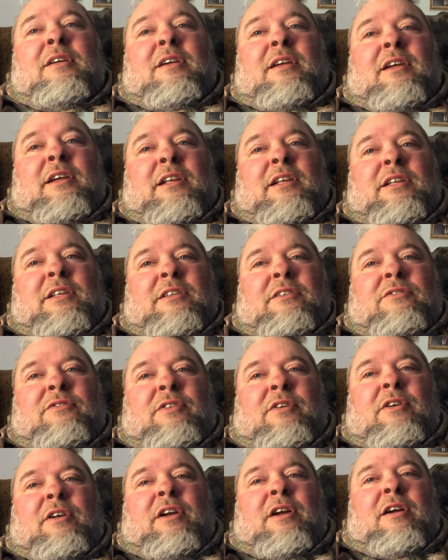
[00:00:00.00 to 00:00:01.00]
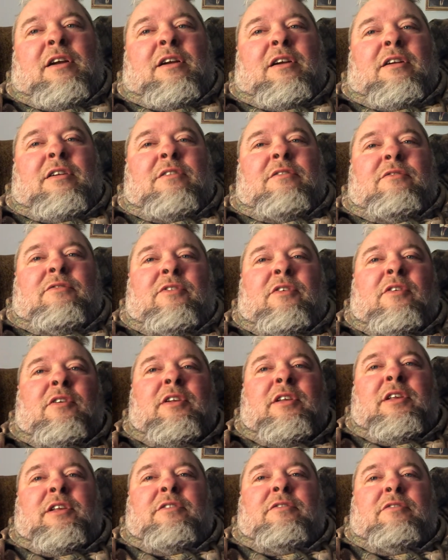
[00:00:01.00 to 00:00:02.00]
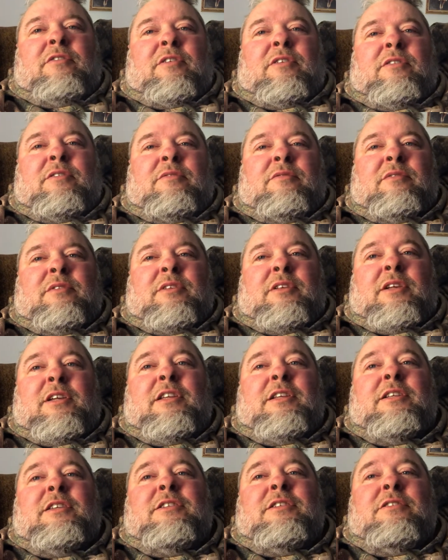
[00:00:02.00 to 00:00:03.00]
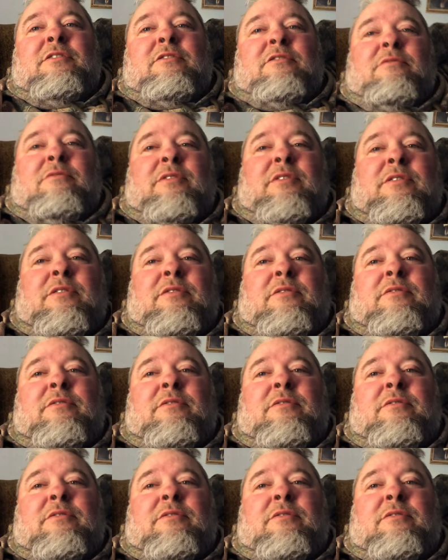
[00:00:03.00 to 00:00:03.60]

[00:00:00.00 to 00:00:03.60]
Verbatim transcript: And it is very hard to find a truck with a heated steering wheel.